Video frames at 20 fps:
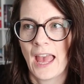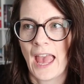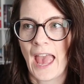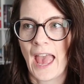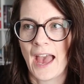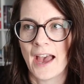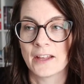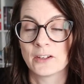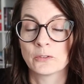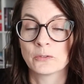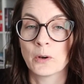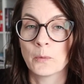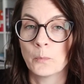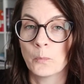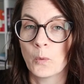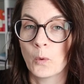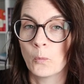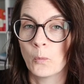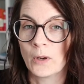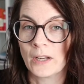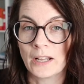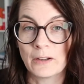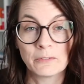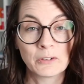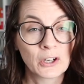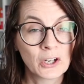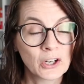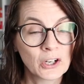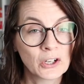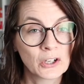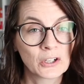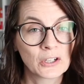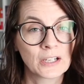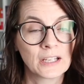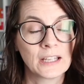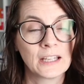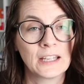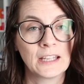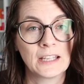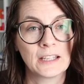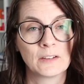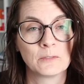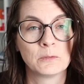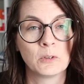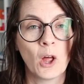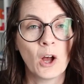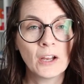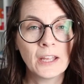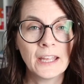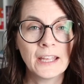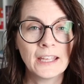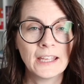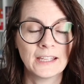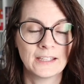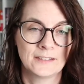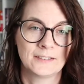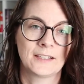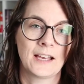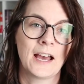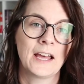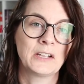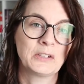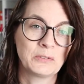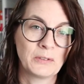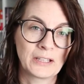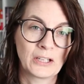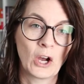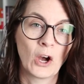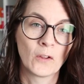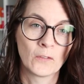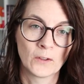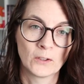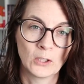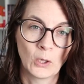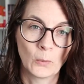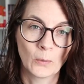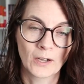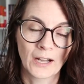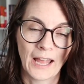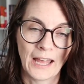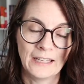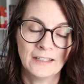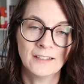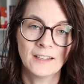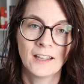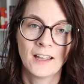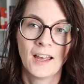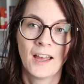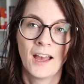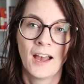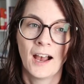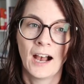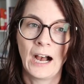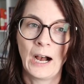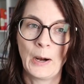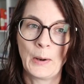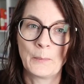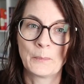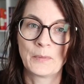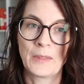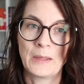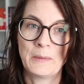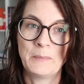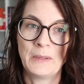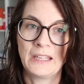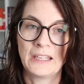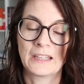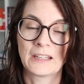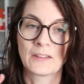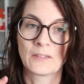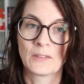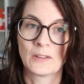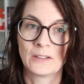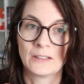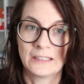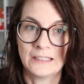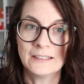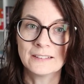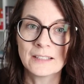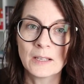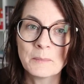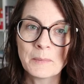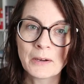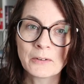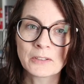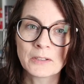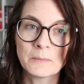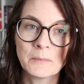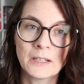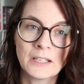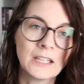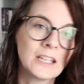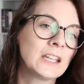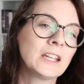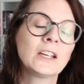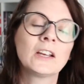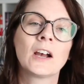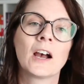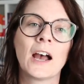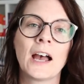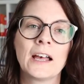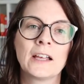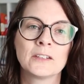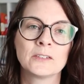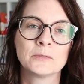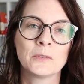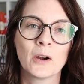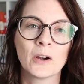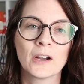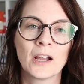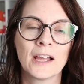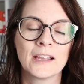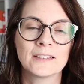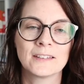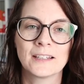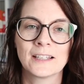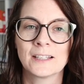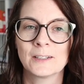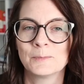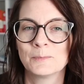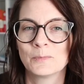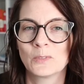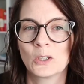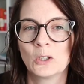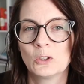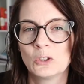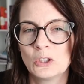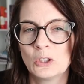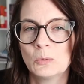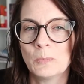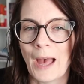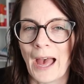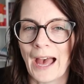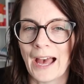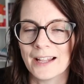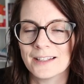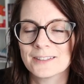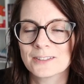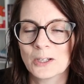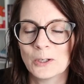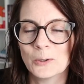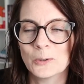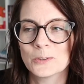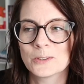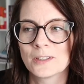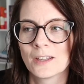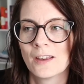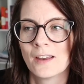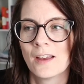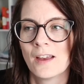And from what I've heard, vlogging is kind of like on the lower end. They make the least amount of money as far as like YouTube ads goes.